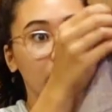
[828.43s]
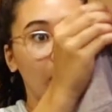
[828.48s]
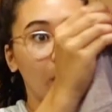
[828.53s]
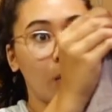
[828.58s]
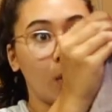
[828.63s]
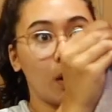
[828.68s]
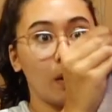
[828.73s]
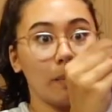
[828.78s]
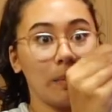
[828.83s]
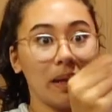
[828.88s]
if
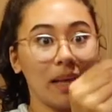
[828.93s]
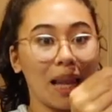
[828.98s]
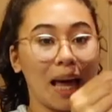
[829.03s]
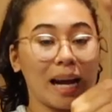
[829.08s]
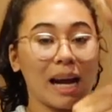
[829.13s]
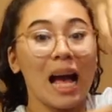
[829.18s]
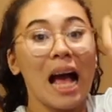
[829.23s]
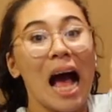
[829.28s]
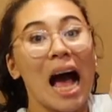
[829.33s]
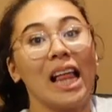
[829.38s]
I want to be
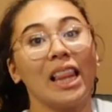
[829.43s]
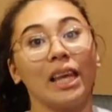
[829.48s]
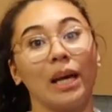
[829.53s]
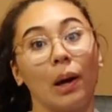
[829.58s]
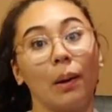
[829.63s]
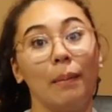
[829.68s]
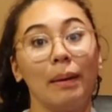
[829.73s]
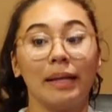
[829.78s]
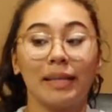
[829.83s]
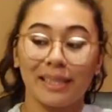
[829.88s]
like a
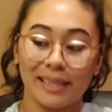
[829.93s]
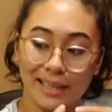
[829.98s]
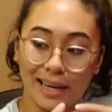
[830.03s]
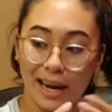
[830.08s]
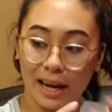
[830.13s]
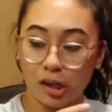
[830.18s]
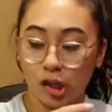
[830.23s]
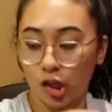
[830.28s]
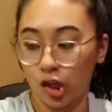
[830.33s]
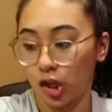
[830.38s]
little bit
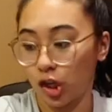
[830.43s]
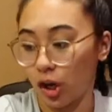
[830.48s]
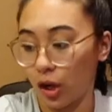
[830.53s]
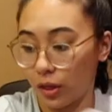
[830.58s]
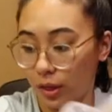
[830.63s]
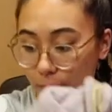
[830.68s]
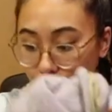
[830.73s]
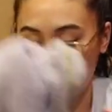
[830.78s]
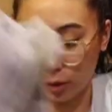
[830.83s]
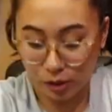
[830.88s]
snatched
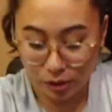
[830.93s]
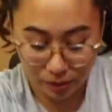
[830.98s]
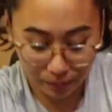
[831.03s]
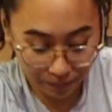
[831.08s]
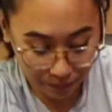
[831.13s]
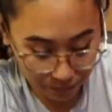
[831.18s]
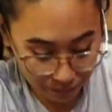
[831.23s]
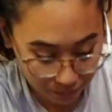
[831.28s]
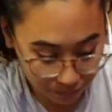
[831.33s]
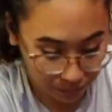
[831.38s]
on the bottom.